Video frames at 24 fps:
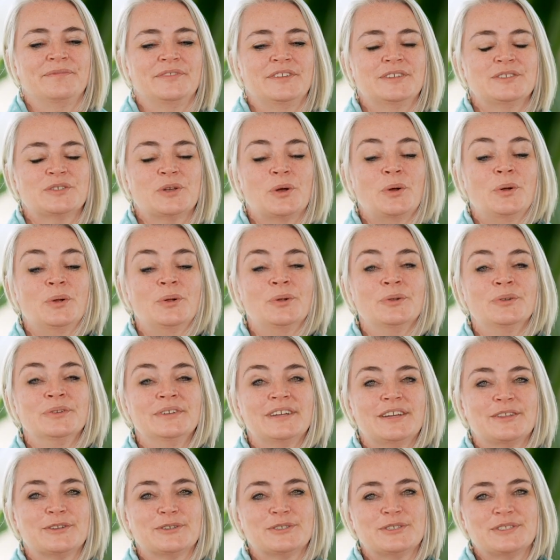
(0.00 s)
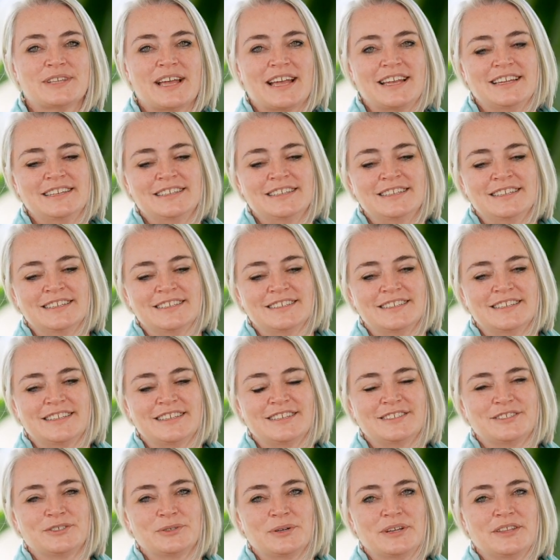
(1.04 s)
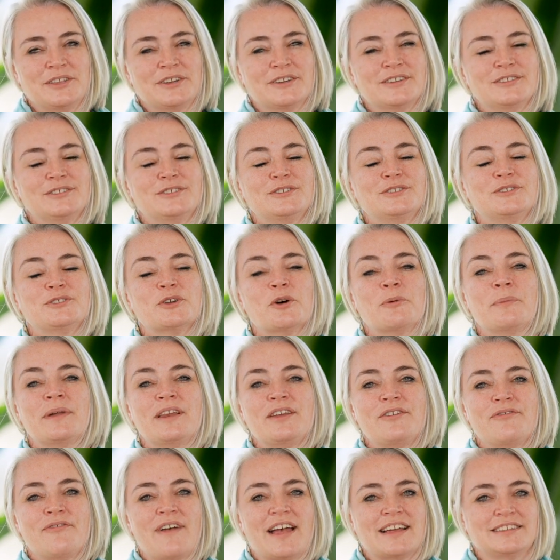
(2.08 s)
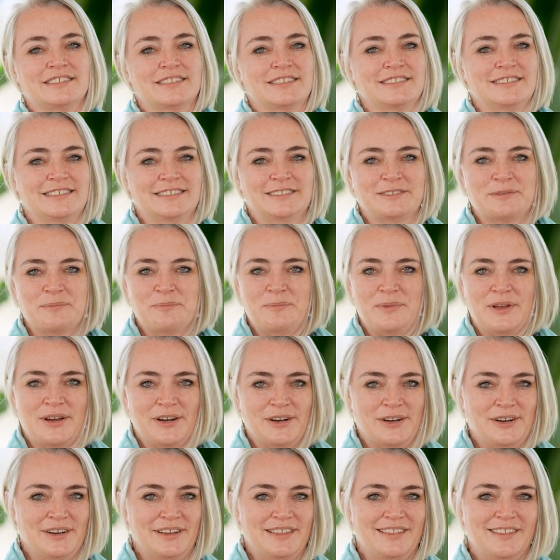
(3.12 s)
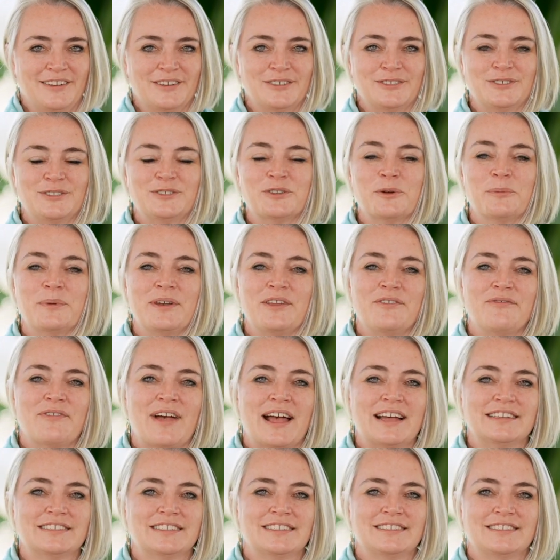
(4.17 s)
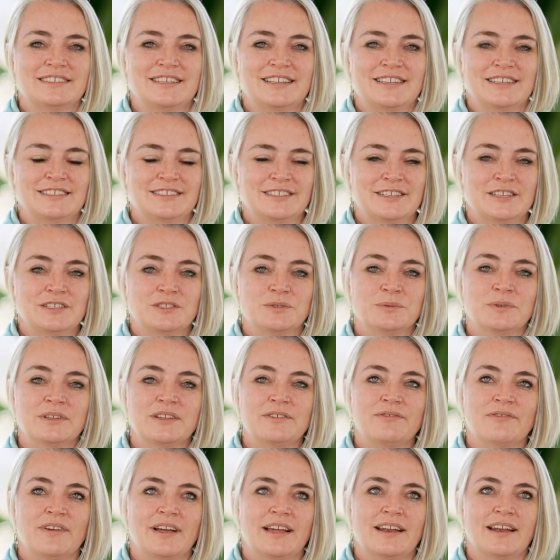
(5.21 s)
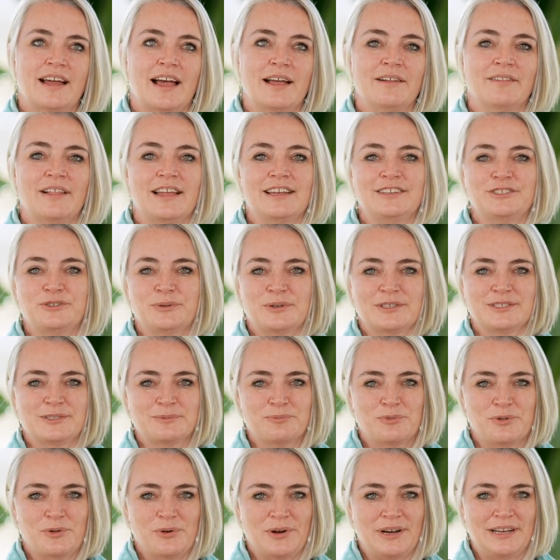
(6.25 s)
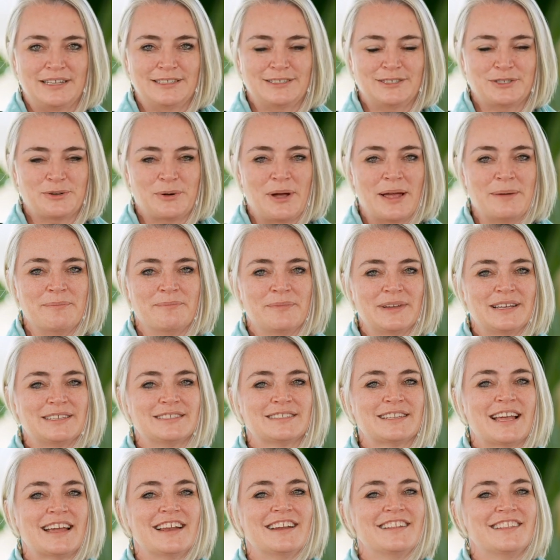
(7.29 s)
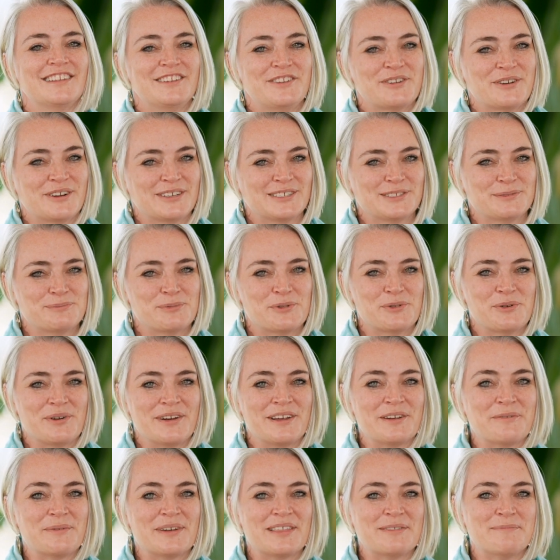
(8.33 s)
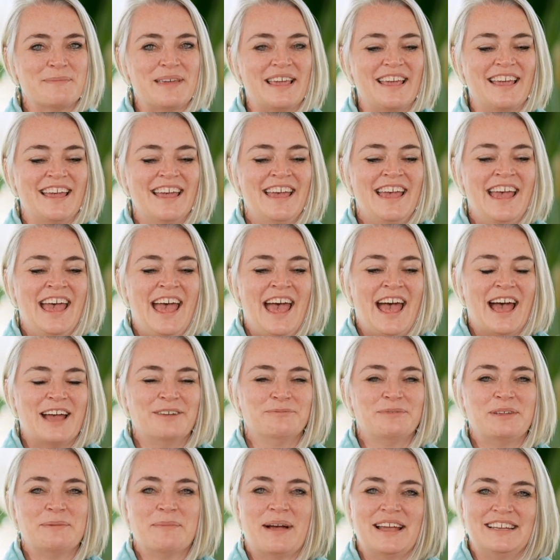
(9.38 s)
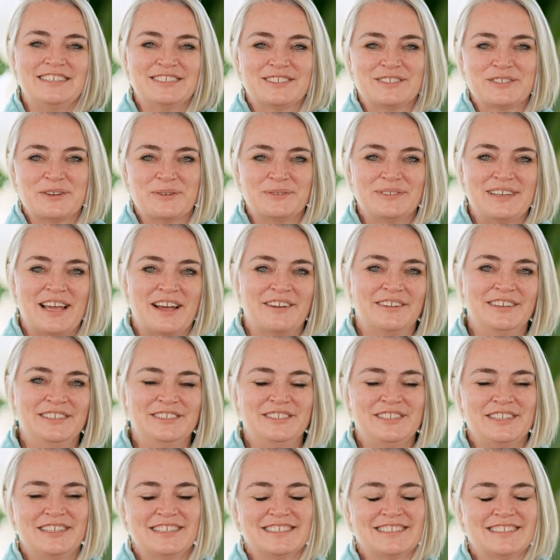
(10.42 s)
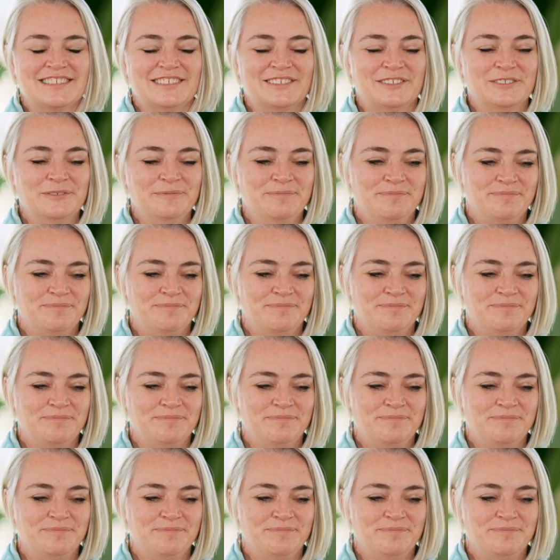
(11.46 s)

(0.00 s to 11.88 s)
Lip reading: There's a whole nother side to this story. There's so many facets. It's a mirror. There's so many facets to this, and it's really fun. I like to explore it. So I'm excited that you're exploring with me, and we might just go down into this little